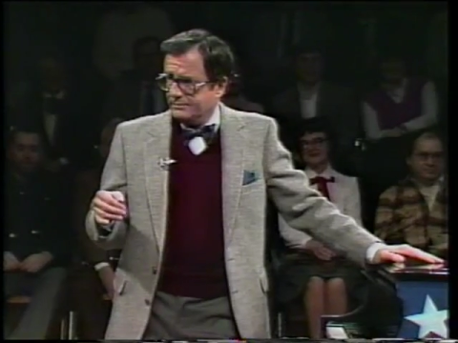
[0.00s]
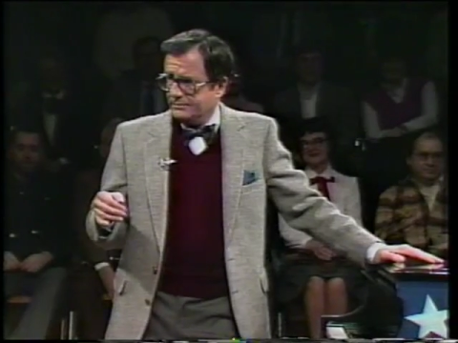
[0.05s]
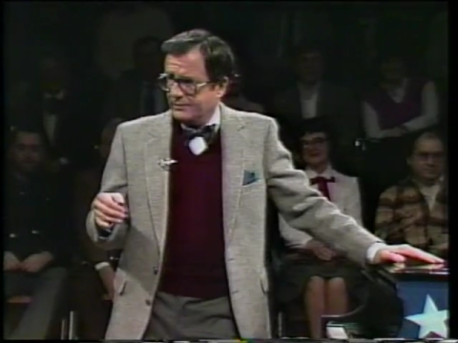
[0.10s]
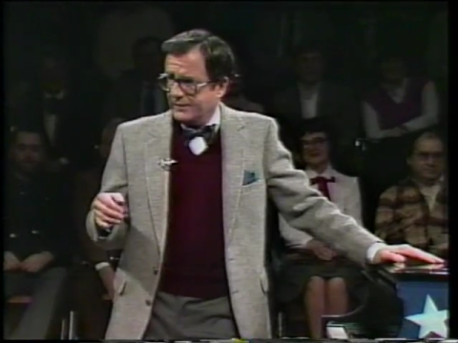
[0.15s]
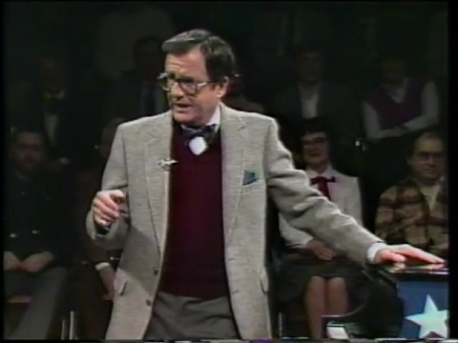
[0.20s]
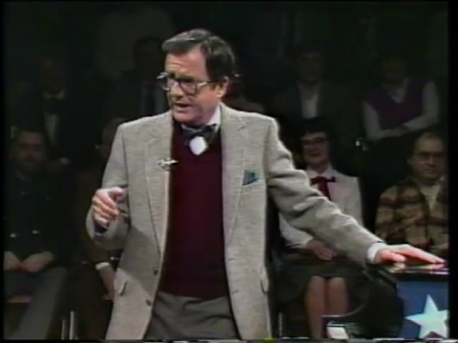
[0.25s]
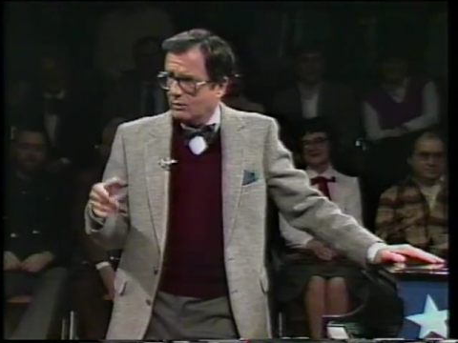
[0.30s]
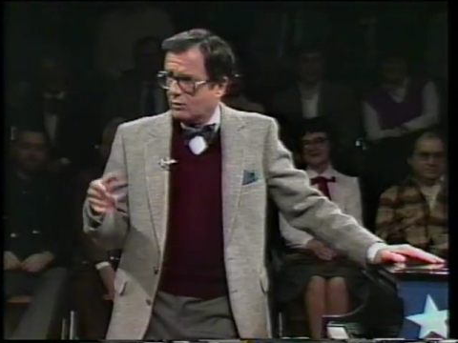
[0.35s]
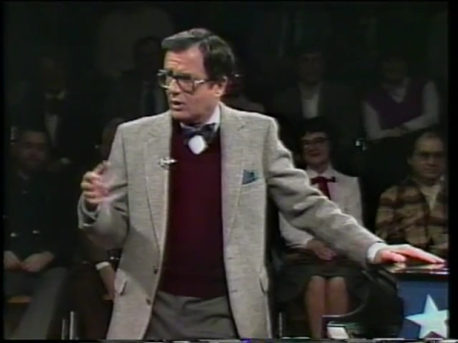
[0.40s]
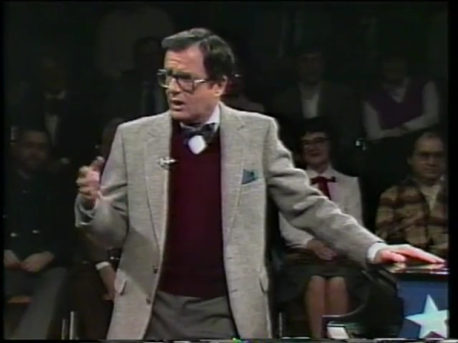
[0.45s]

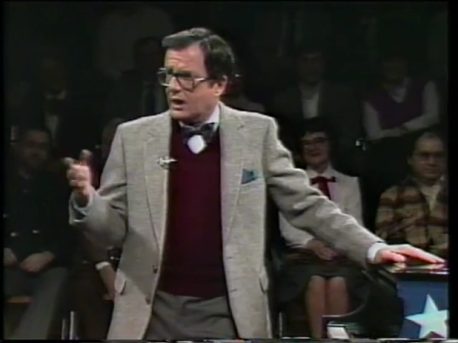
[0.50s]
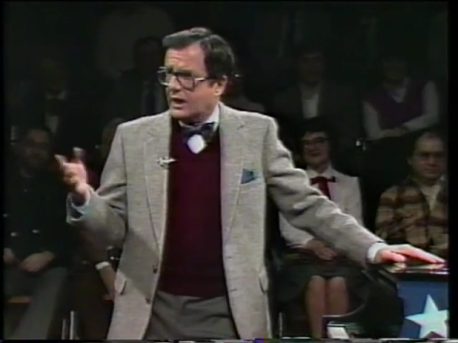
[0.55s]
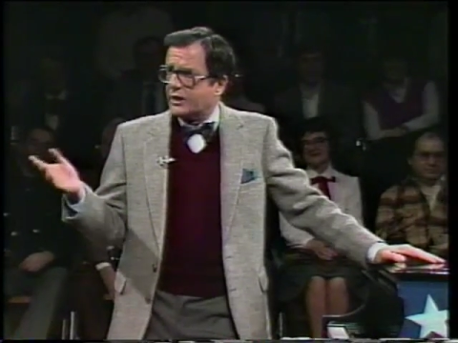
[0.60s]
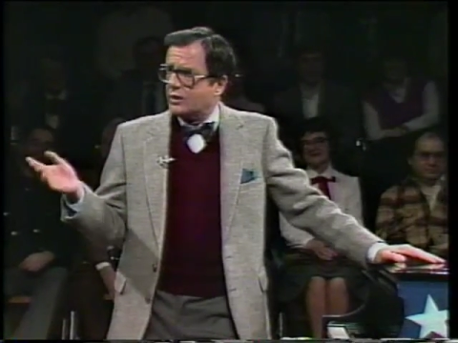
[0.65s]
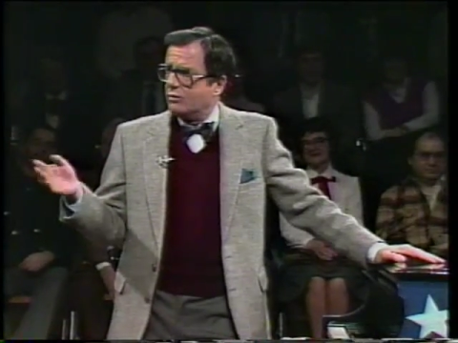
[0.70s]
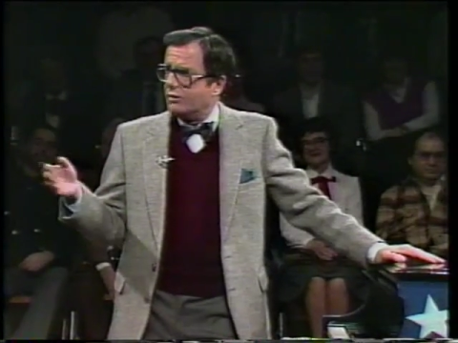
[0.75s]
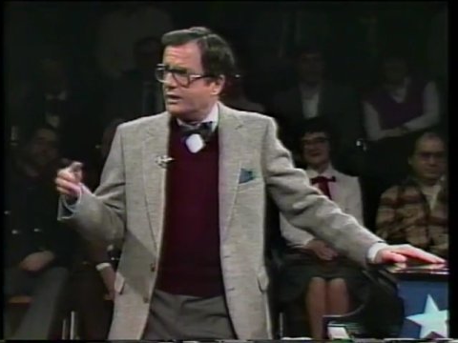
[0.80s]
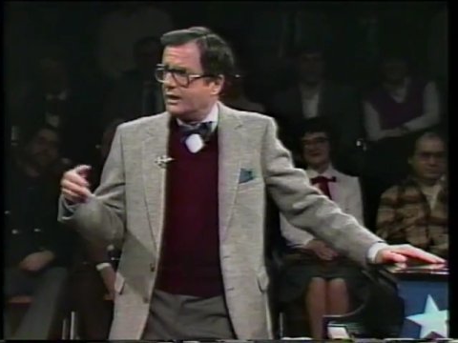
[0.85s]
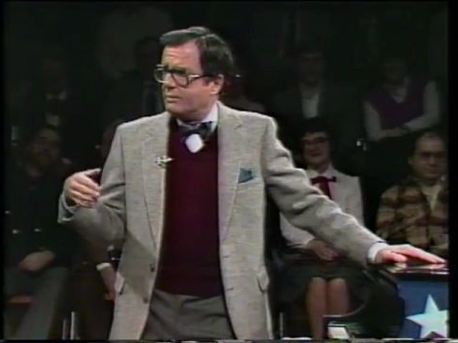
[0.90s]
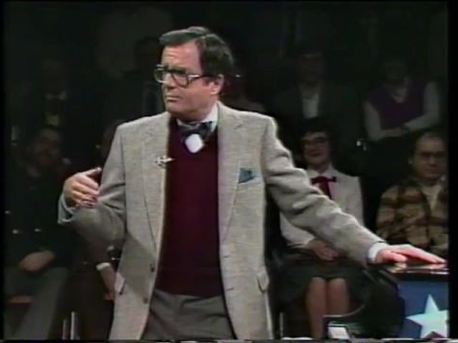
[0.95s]
They were
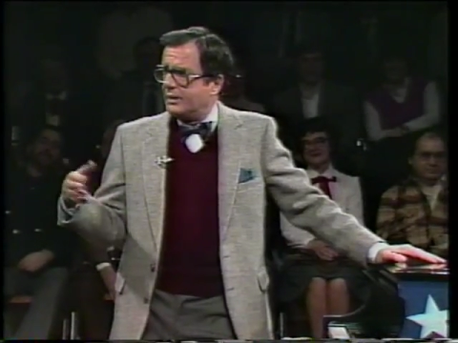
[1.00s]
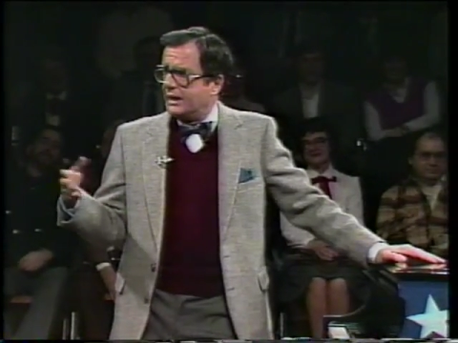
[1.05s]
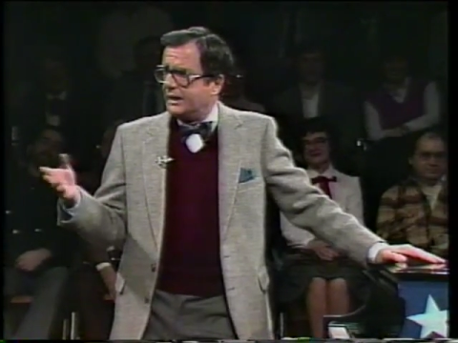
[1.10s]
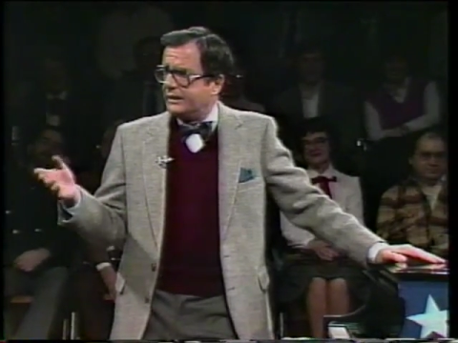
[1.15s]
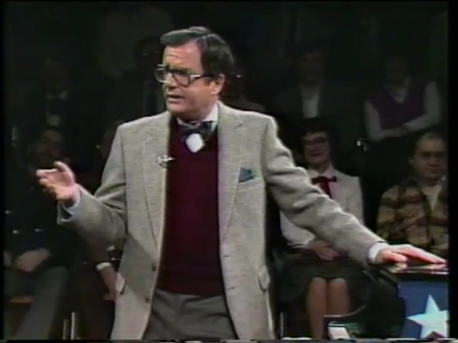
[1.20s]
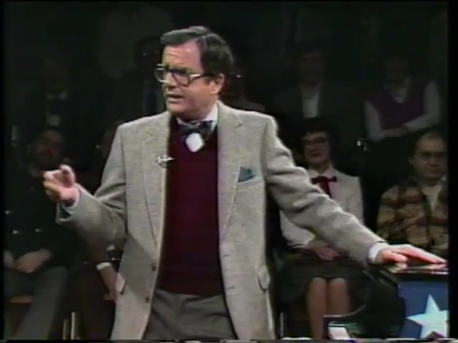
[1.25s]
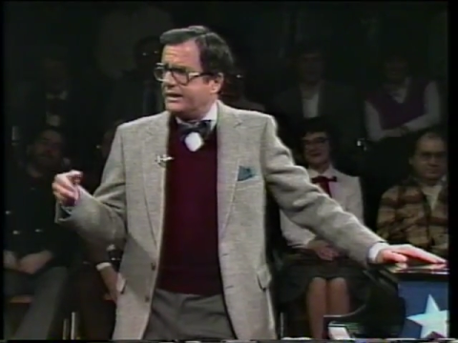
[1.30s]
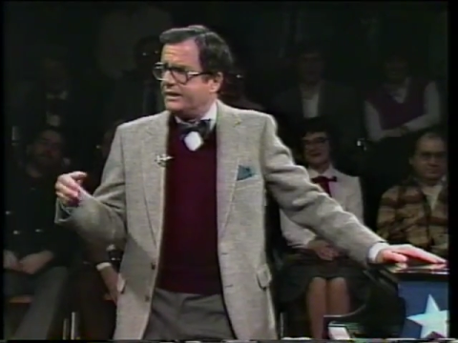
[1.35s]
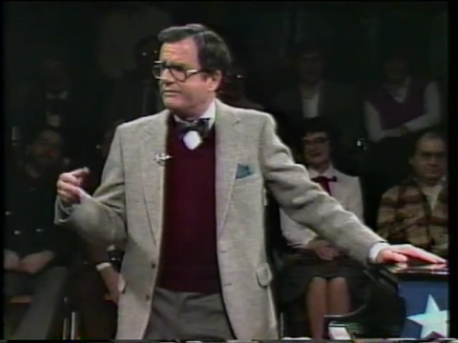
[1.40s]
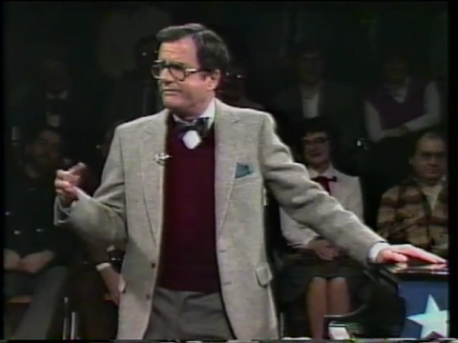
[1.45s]
arguing
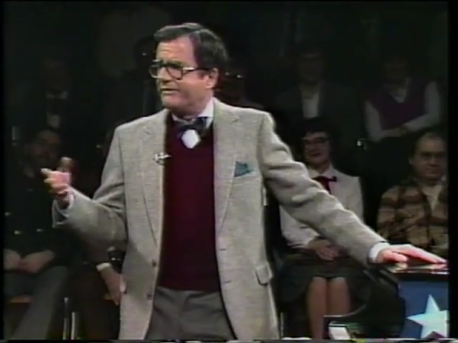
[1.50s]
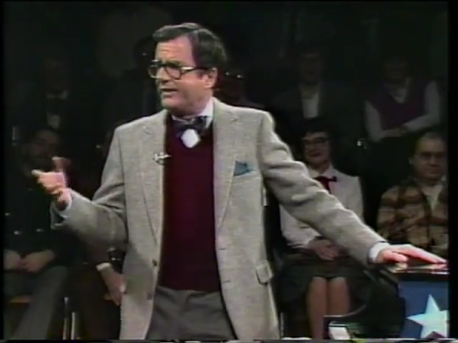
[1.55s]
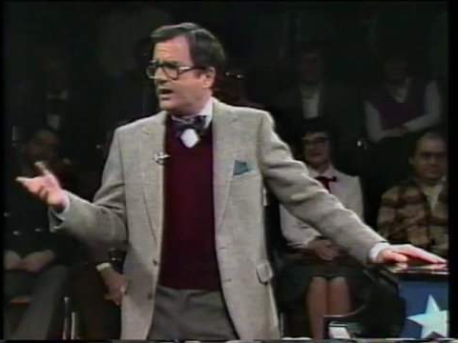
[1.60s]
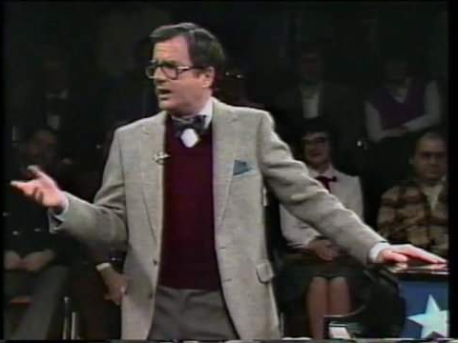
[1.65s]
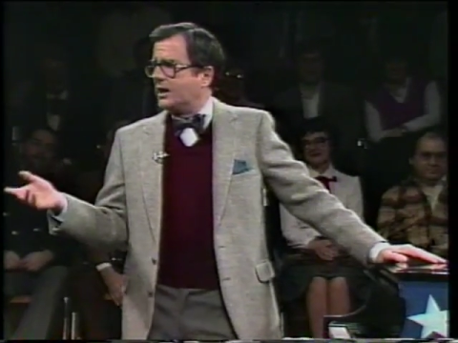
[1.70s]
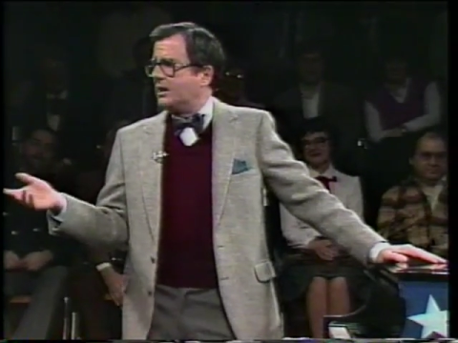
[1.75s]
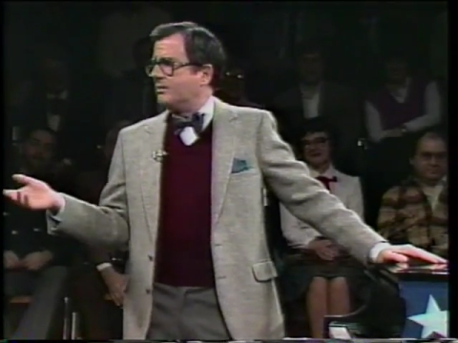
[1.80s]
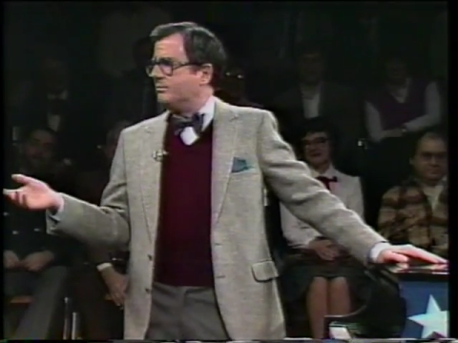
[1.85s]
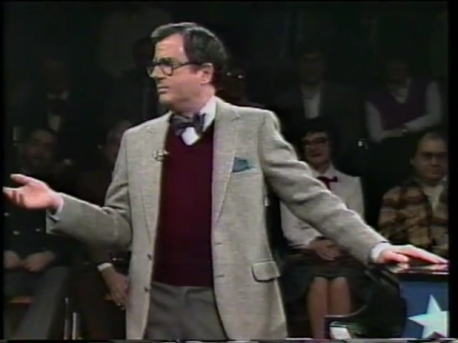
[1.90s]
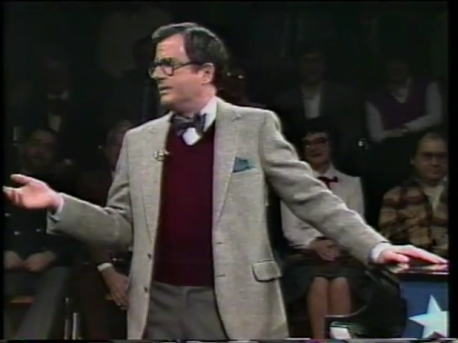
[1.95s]
about the
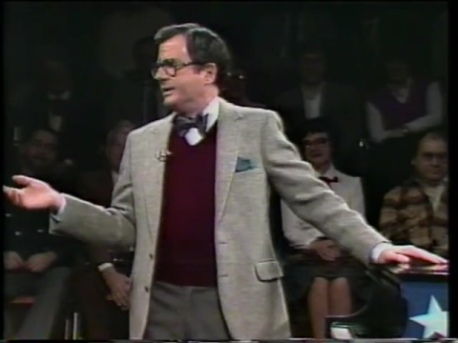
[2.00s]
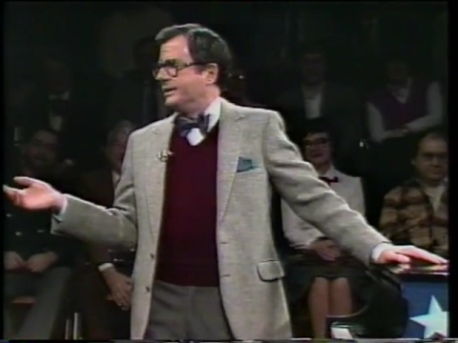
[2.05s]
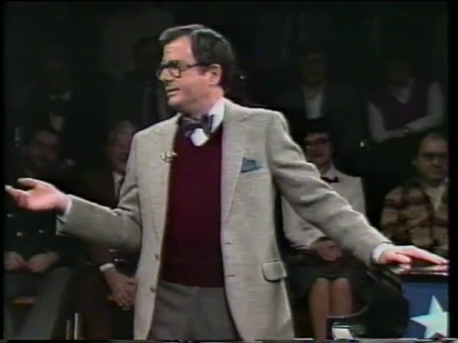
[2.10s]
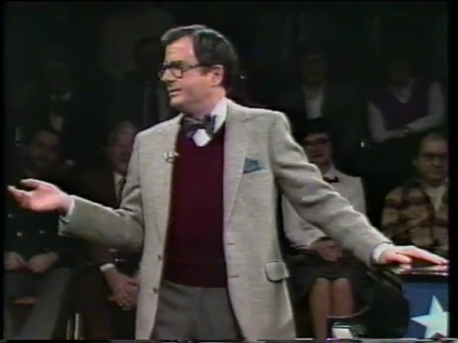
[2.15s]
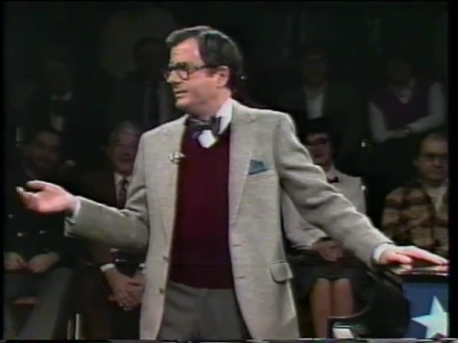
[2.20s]
environment.